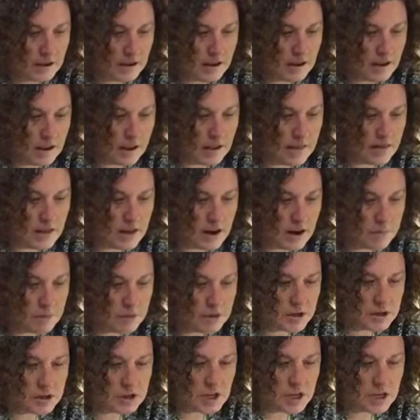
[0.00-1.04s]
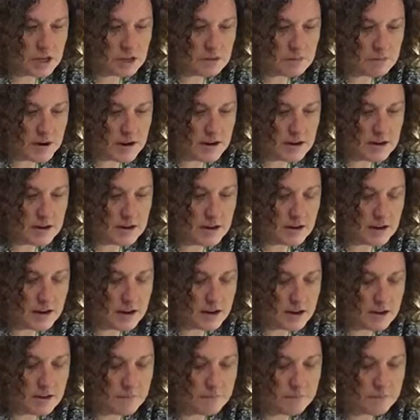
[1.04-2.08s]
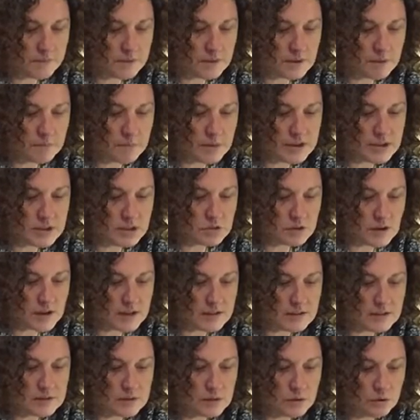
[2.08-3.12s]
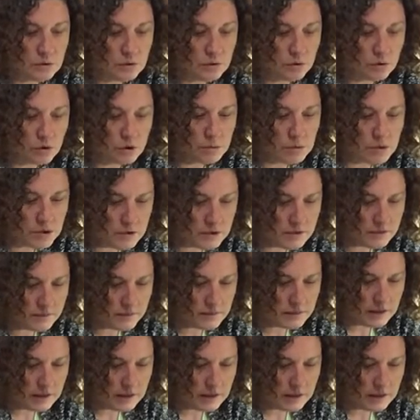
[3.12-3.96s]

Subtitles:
and then I'm going to change my my strength to normal